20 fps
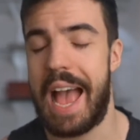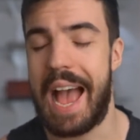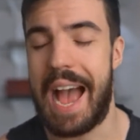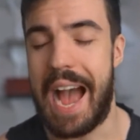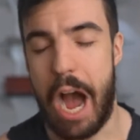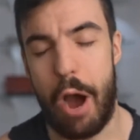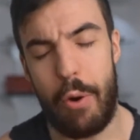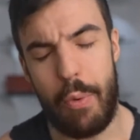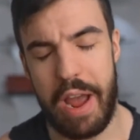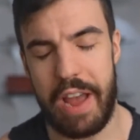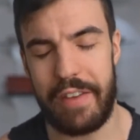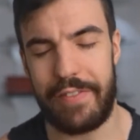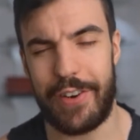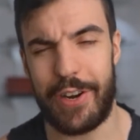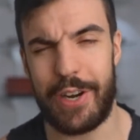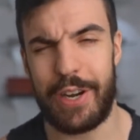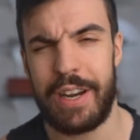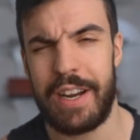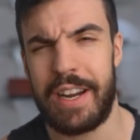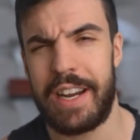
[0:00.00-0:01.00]

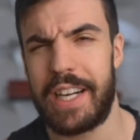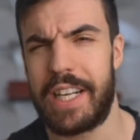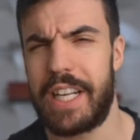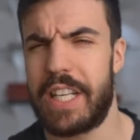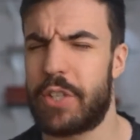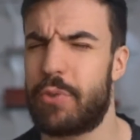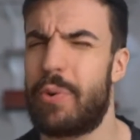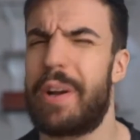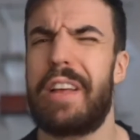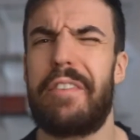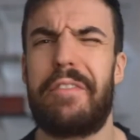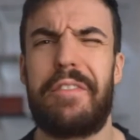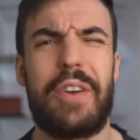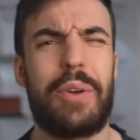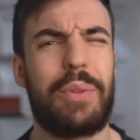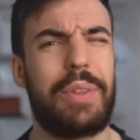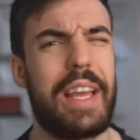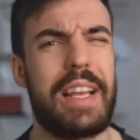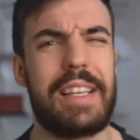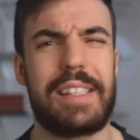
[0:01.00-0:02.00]
However, there's quite a few
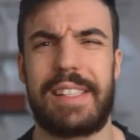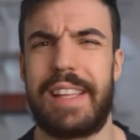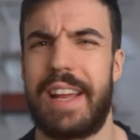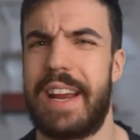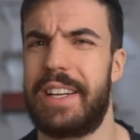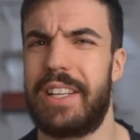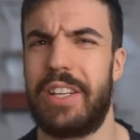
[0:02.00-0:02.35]
things there